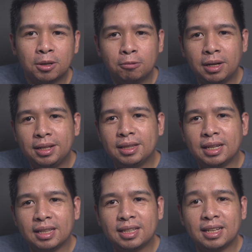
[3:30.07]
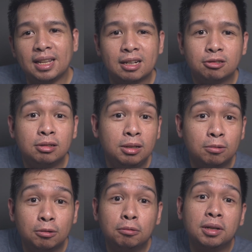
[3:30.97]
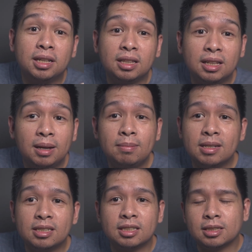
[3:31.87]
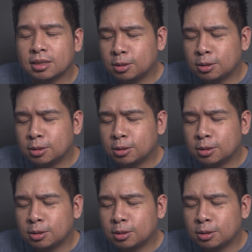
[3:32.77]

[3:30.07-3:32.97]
when it can actually ruin an image,